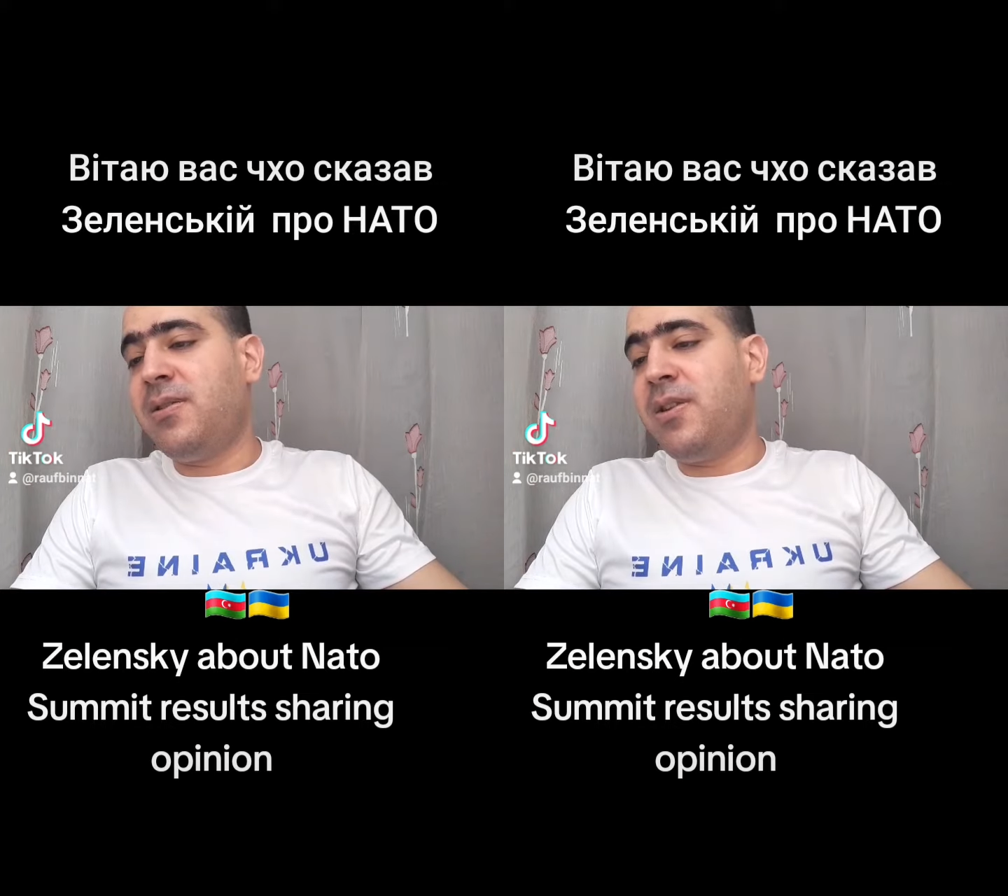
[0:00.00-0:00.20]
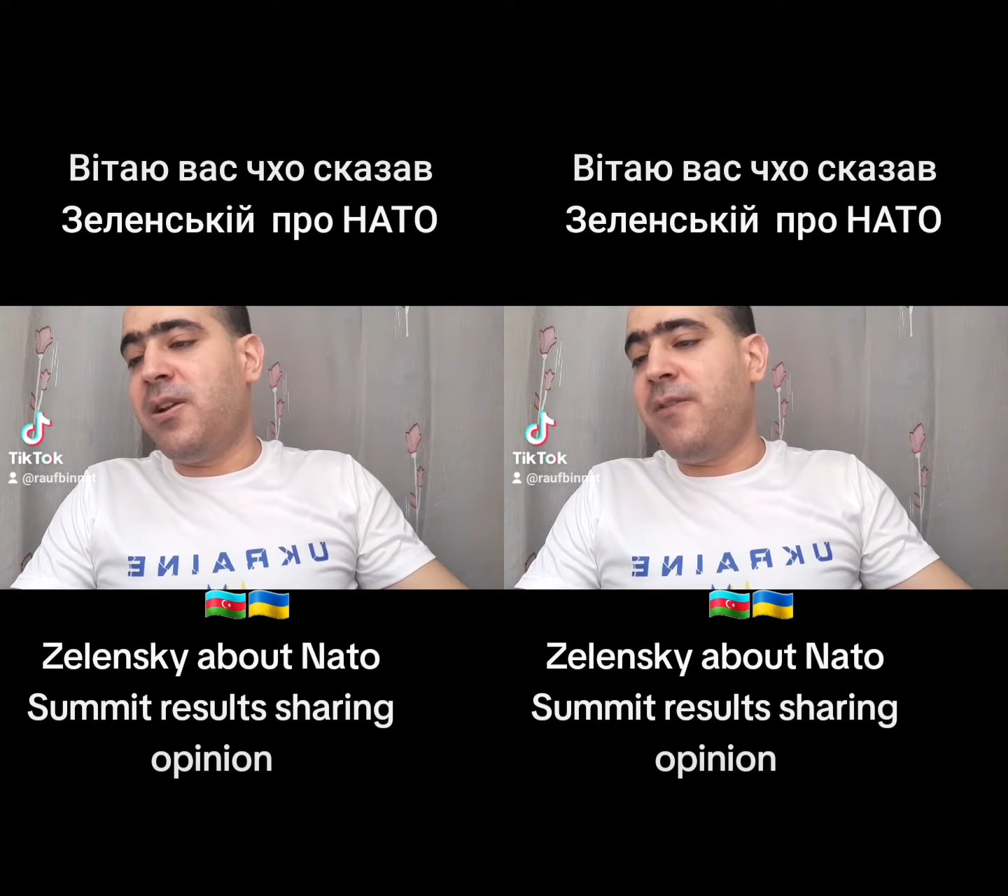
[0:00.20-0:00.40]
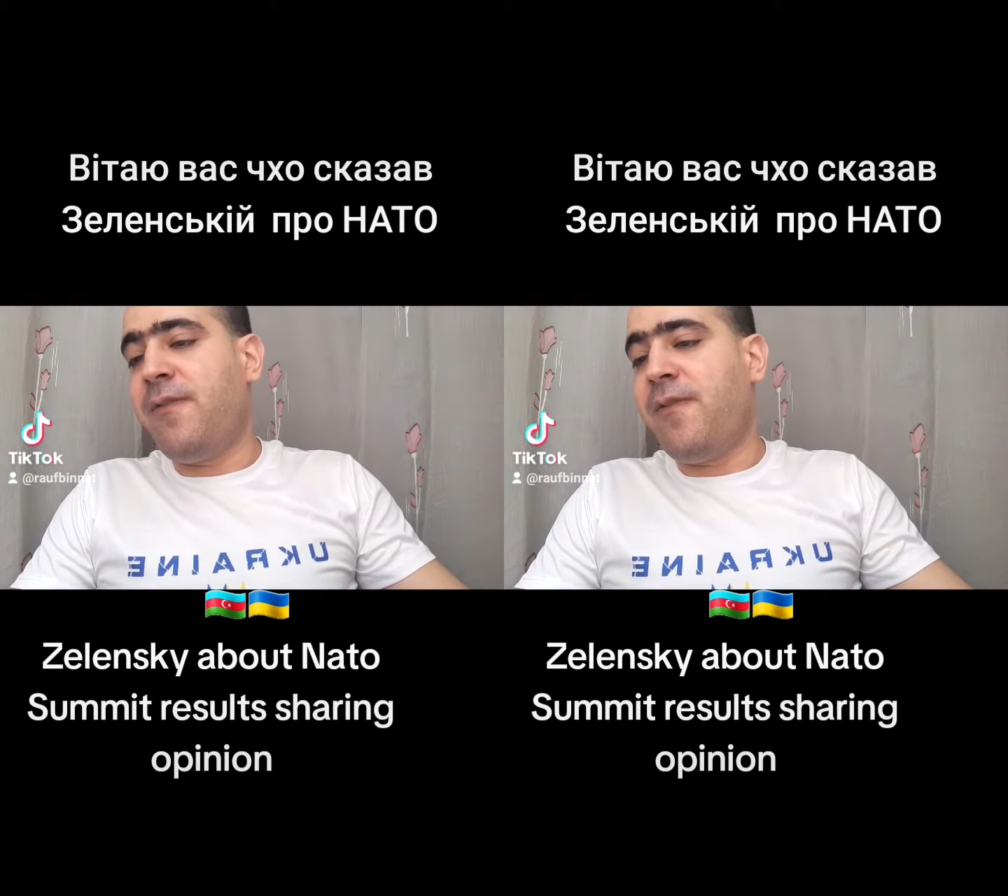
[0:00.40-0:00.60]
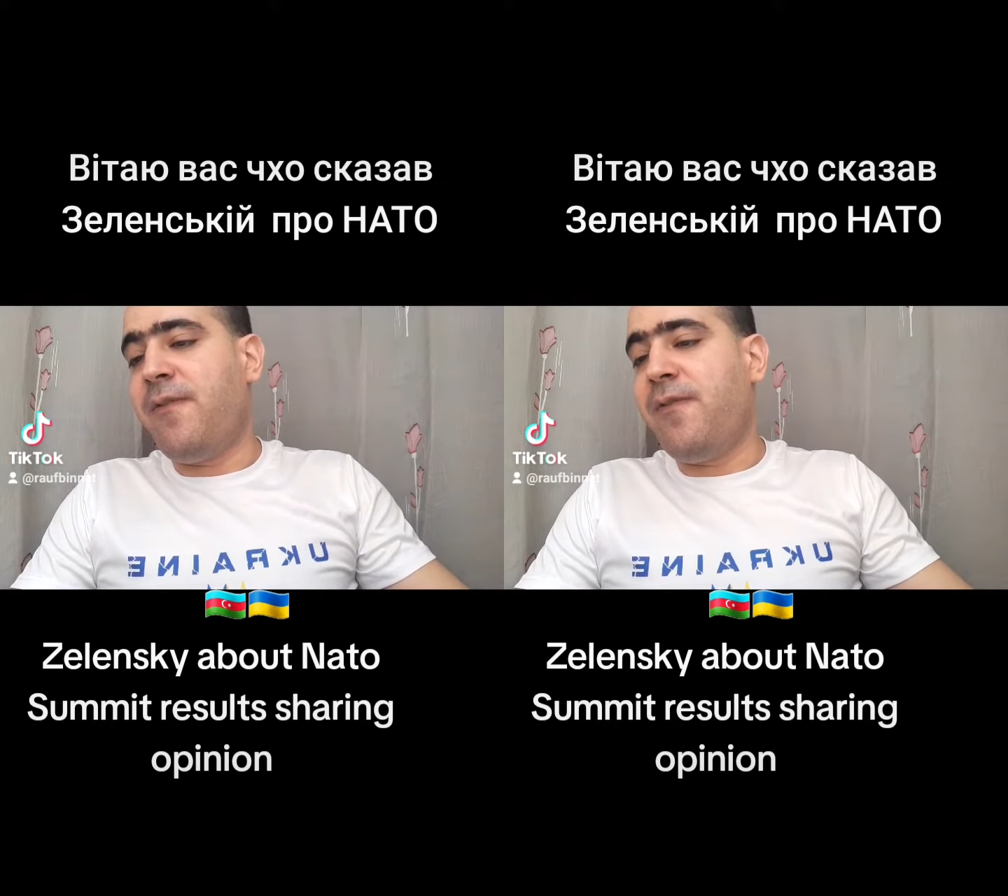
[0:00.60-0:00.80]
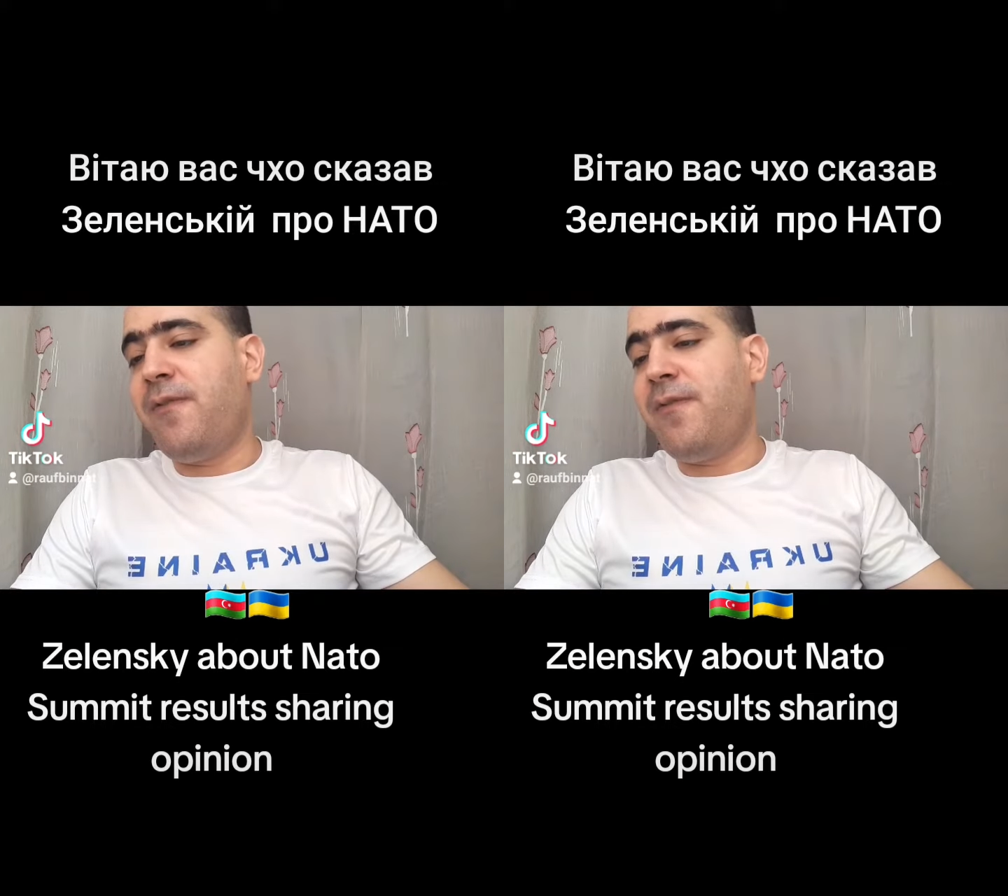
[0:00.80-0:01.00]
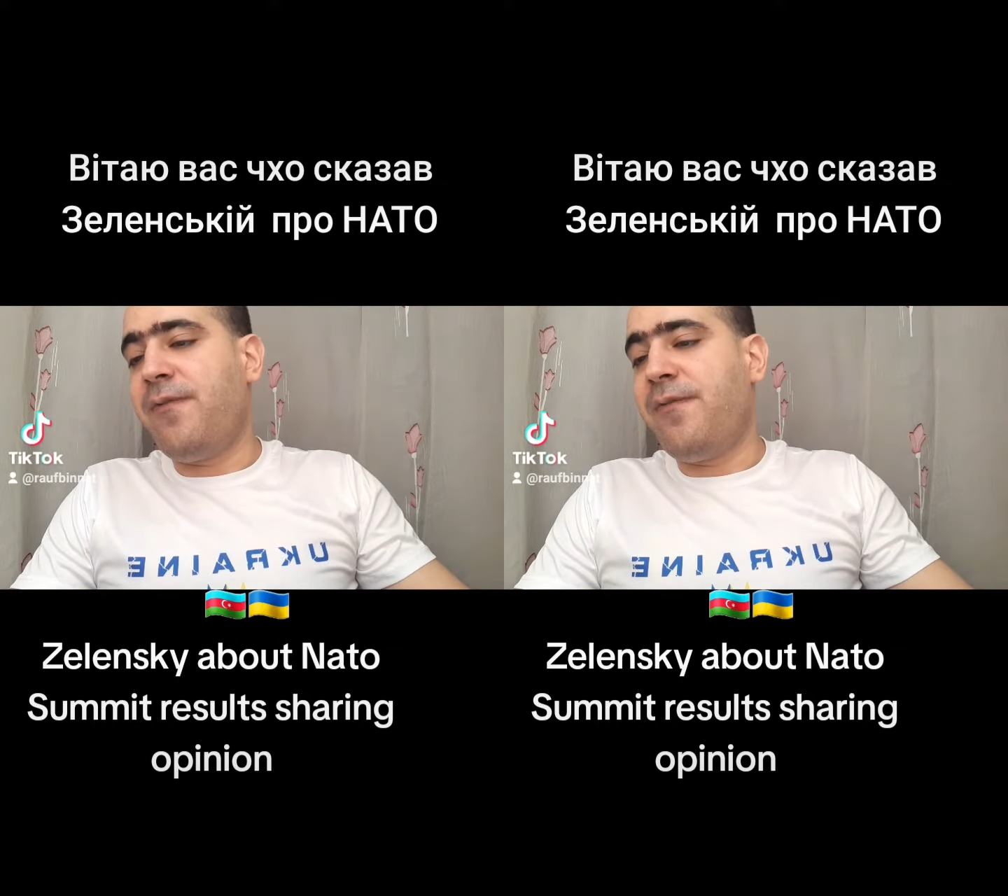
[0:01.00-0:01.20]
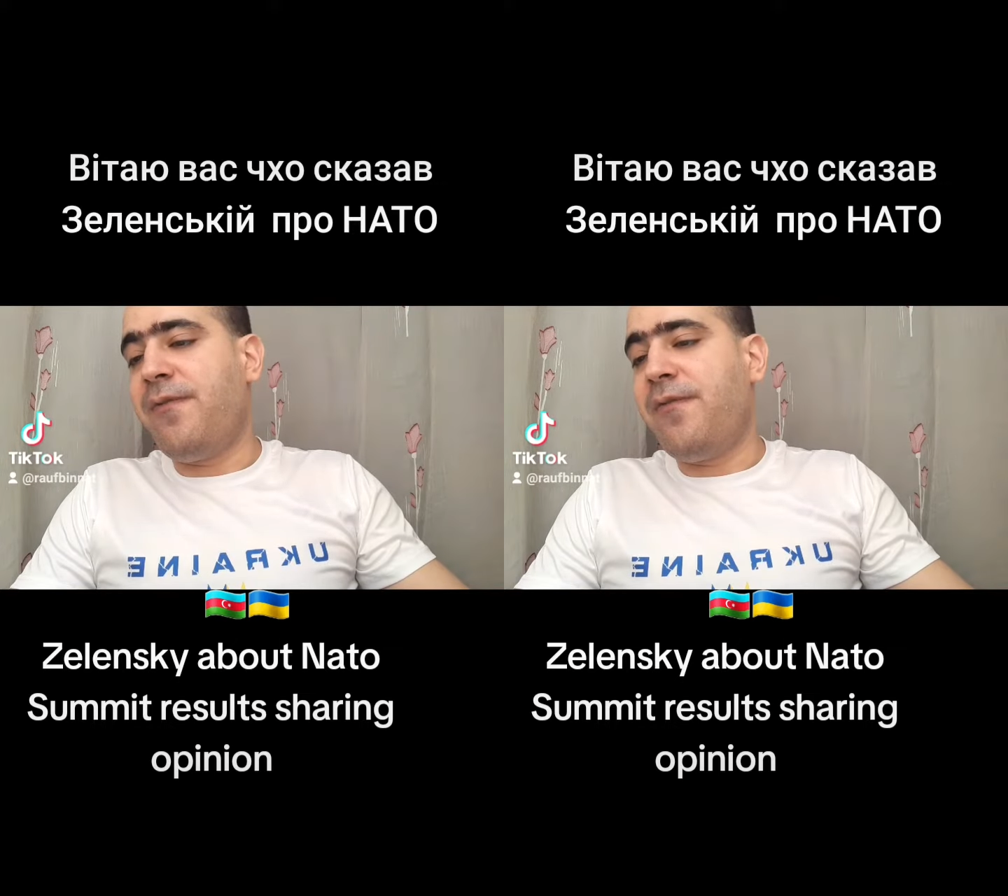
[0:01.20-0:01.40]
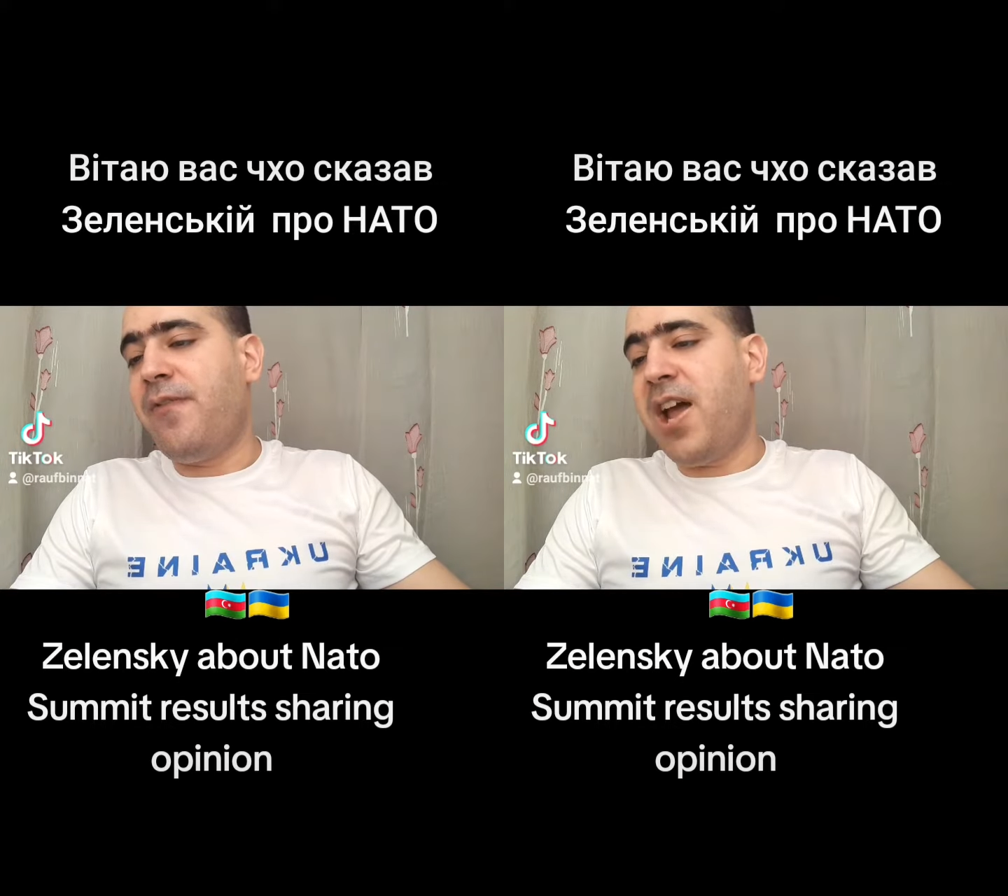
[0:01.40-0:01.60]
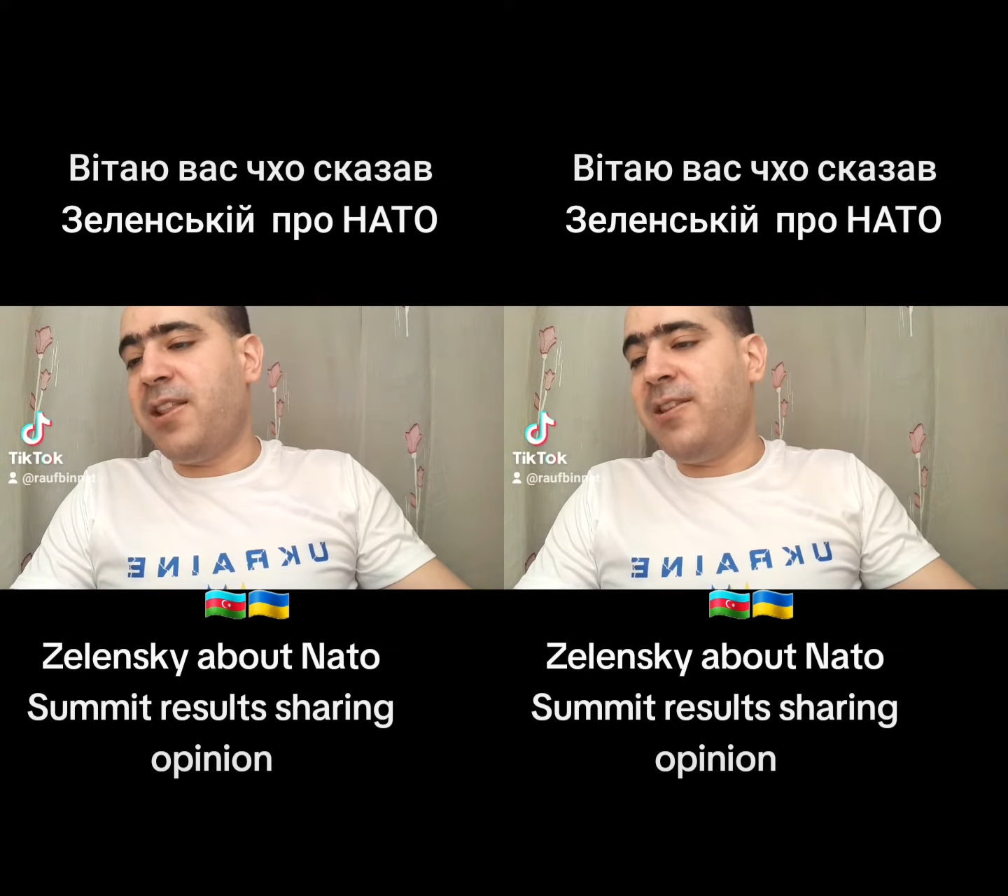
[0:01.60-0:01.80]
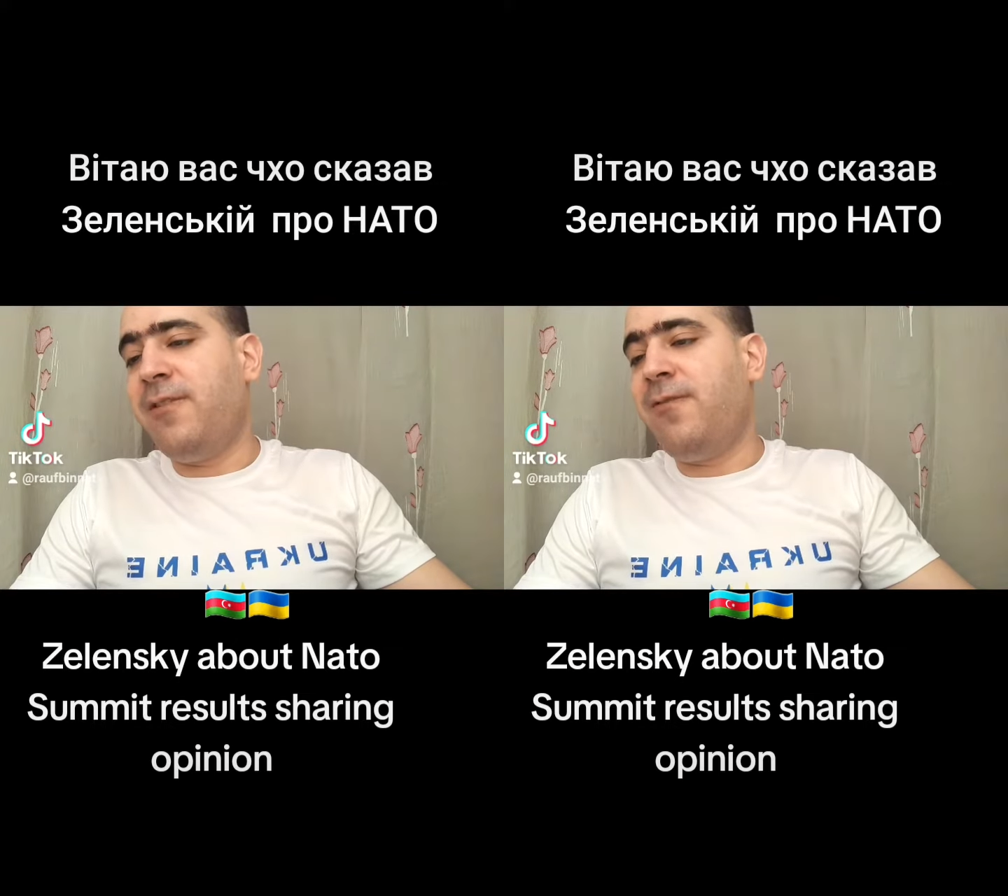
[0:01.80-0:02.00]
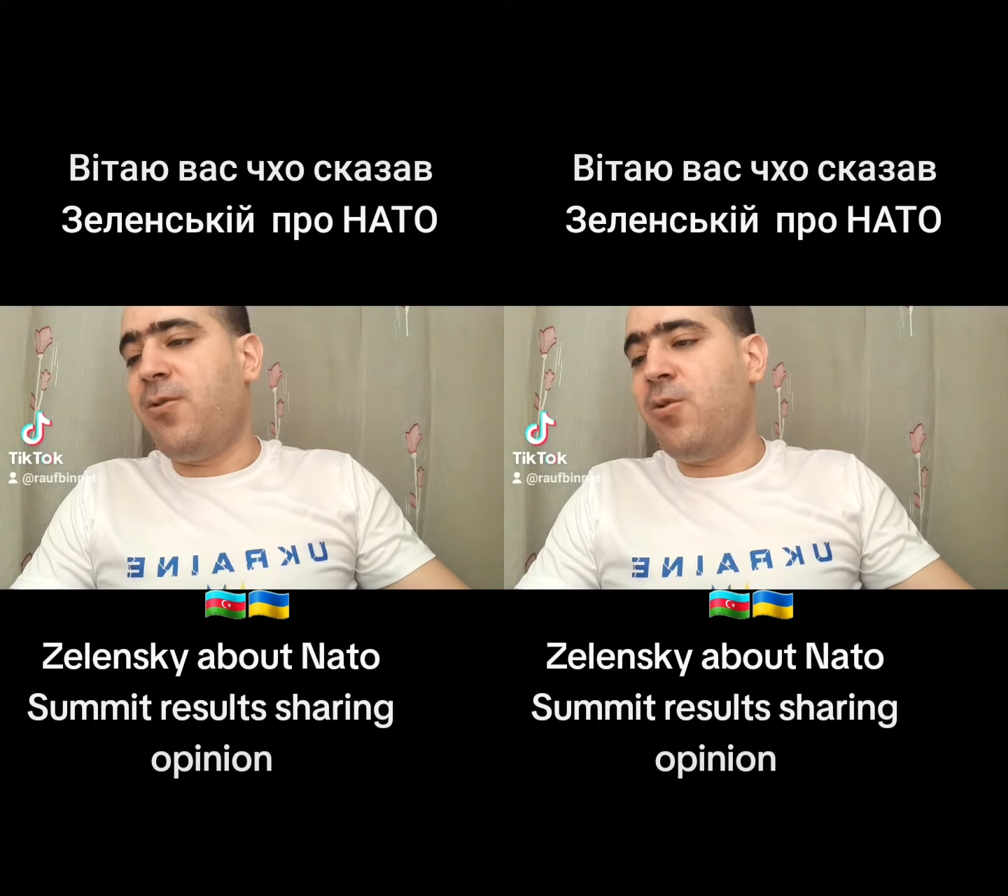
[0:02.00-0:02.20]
derivative